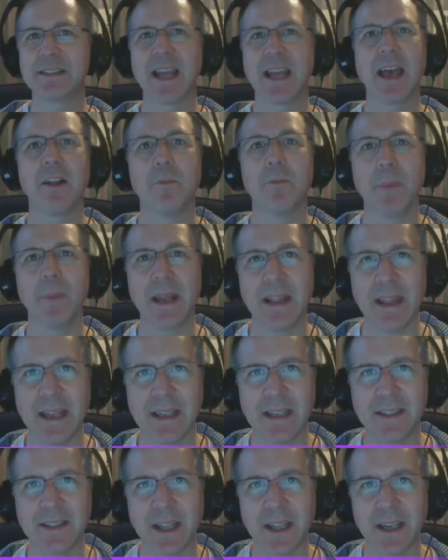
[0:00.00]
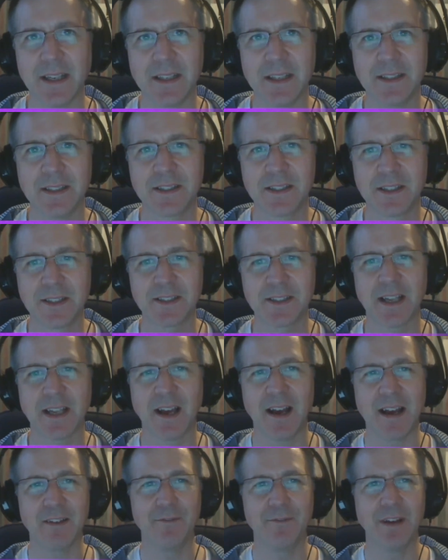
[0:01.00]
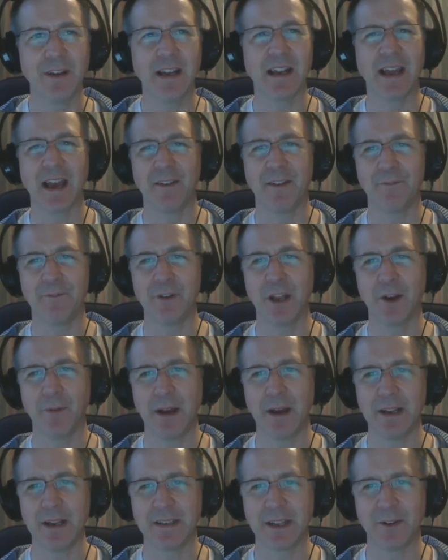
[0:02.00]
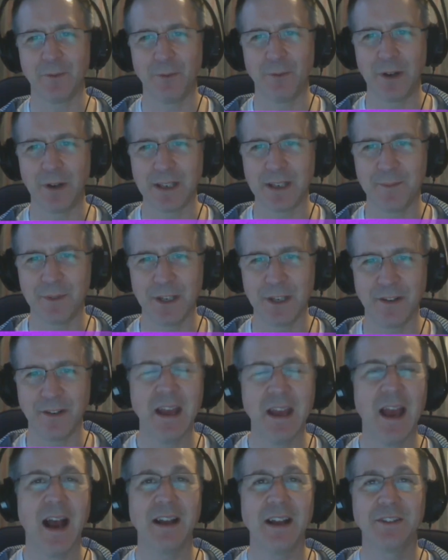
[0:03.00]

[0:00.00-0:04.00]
Tell me these things, because I really have no idea what I'm doing.